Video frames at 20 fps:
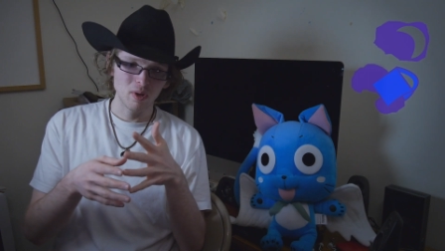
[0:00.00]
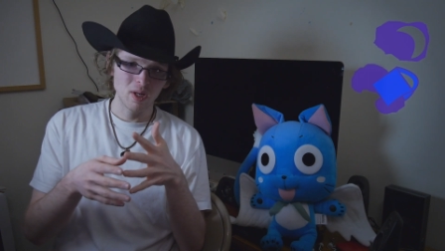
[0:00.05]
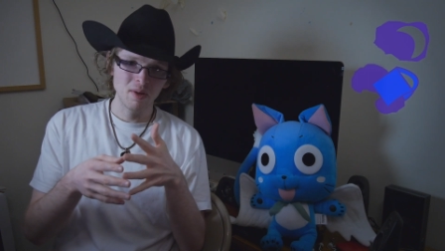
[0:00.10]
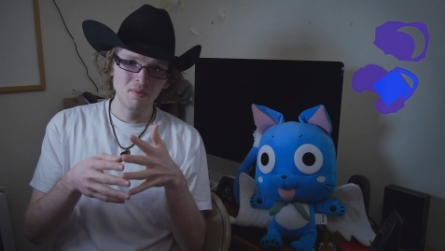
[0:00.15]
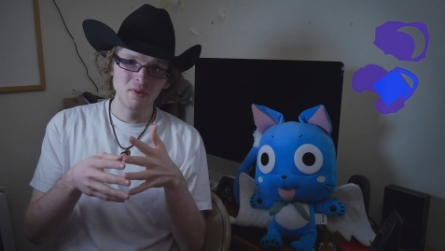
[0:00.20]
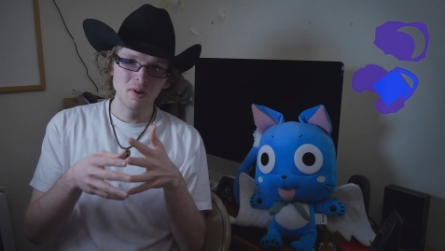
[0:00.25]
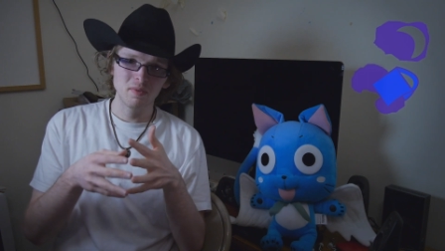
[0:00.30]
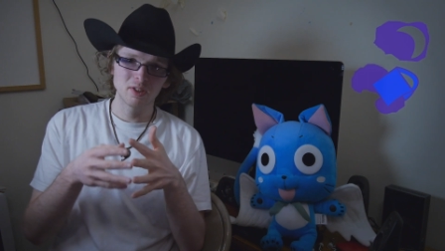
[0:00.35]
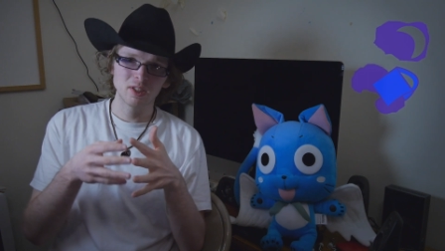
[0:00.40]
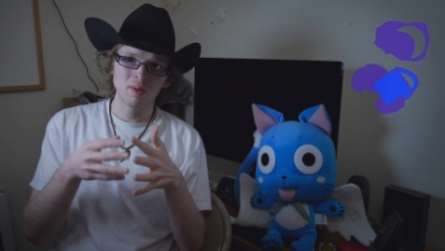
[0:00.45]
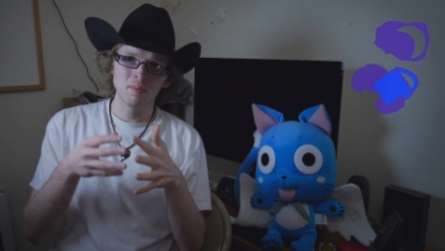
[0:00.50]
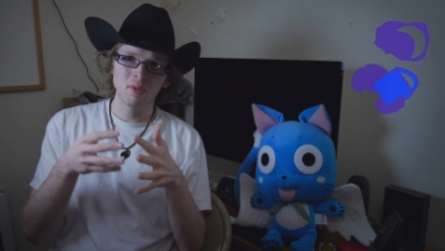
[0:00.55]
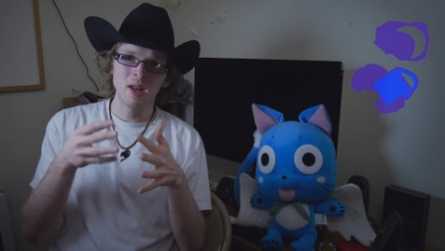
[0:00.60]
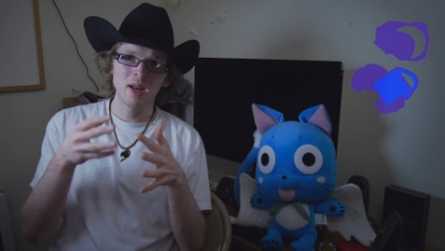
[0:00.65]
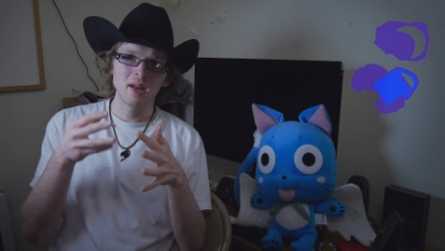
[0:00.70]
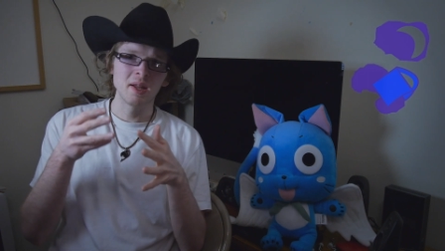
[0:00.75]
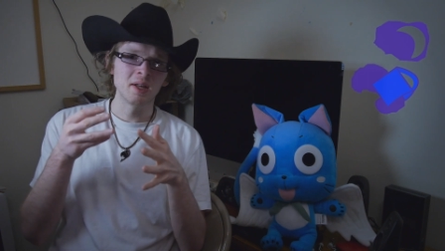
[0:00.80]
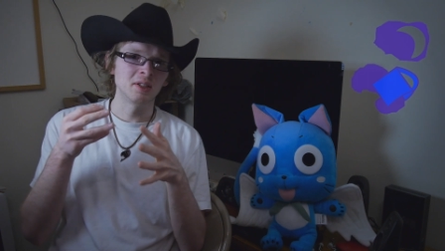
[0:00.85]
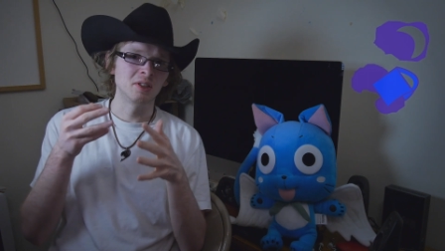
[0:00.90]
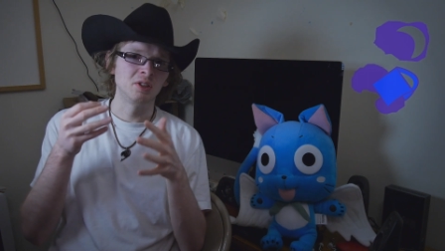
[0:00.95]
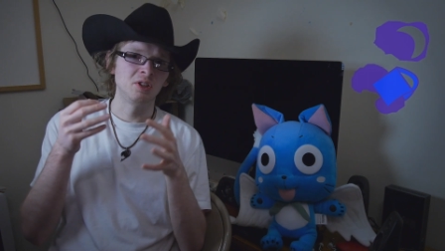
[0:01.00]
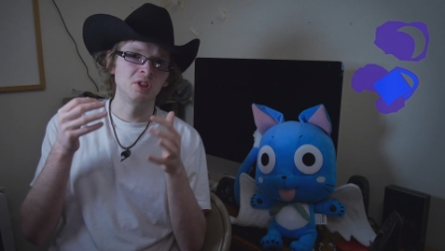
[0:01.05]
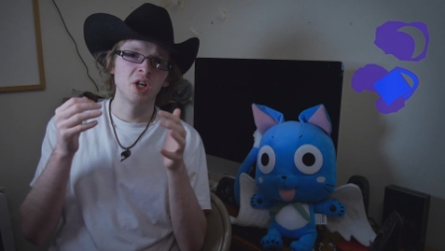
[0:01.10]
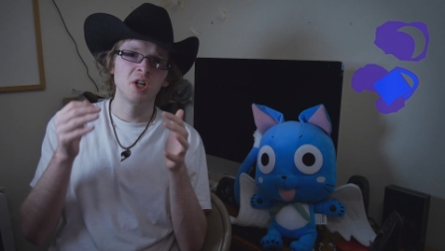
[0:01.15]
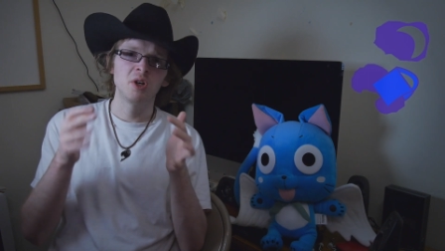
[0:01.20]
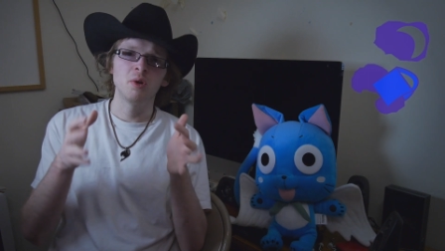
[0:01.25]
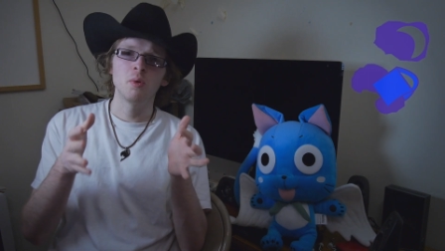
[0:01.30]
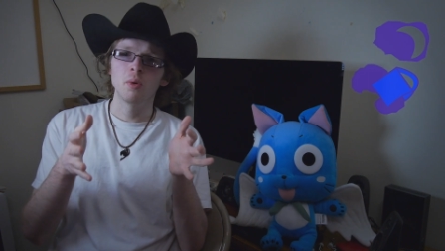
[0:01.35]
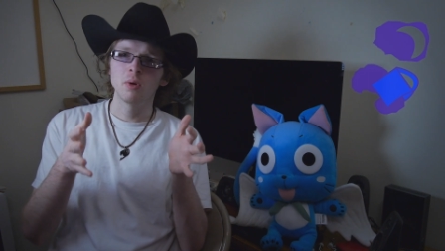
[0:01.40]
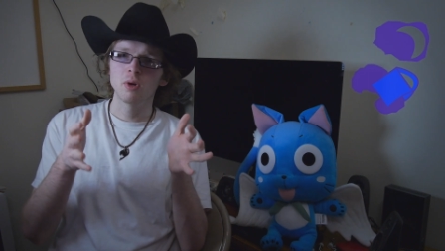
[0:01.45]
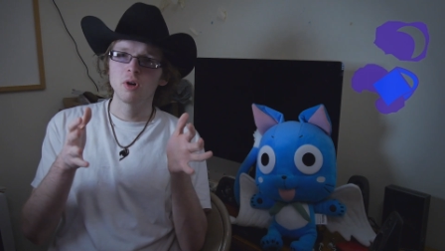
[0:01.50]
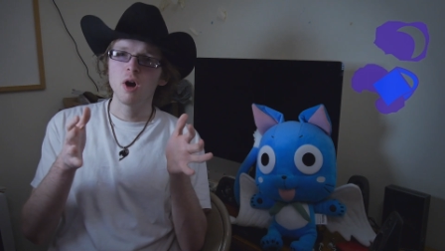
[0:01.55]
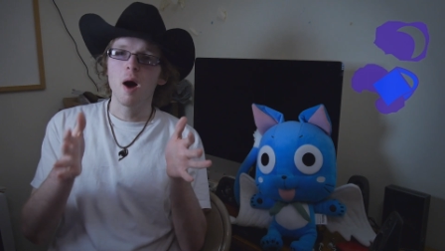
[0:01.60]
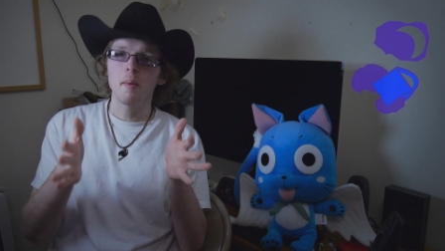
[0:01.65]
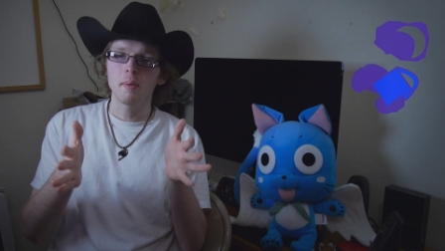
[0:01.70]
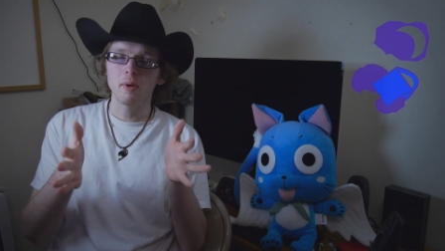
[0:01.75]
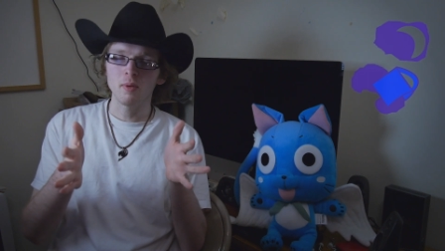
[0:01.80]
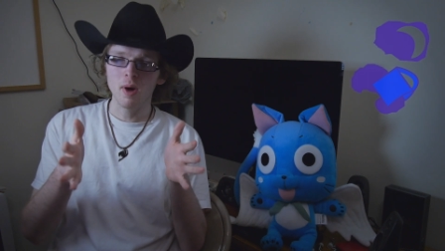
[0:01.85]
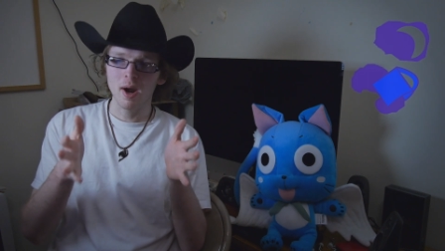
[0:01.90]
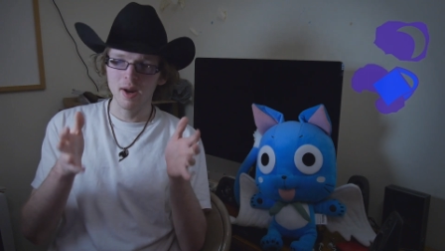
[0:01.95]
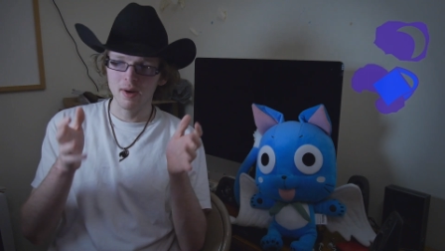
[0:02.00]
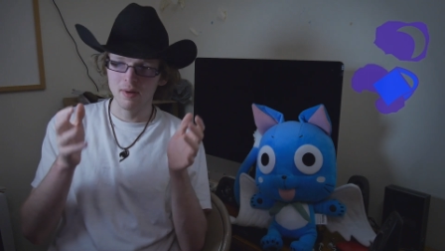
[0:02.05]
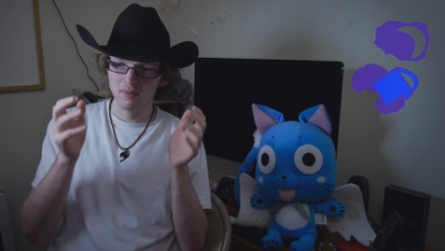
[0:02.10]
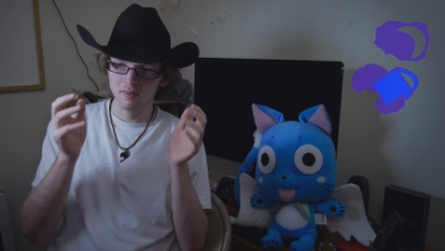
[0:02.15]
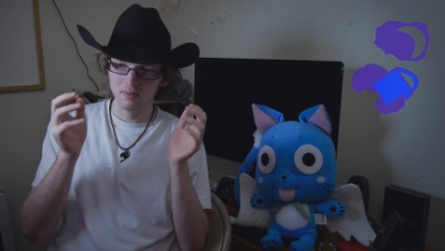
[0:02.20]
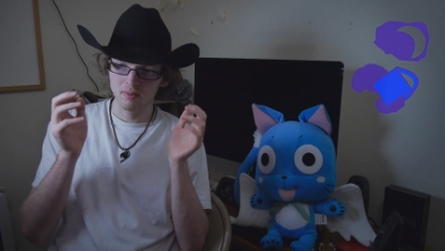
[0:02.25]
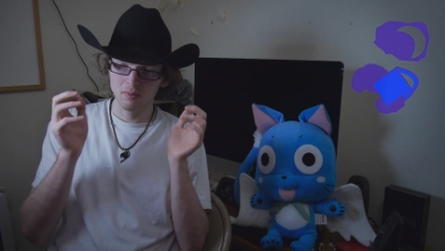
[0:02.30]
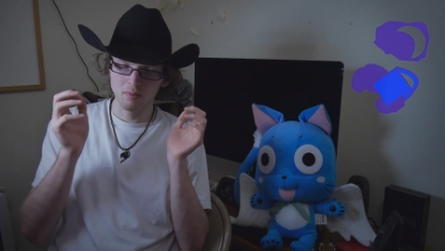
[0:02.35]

Even if something that is genuine copyright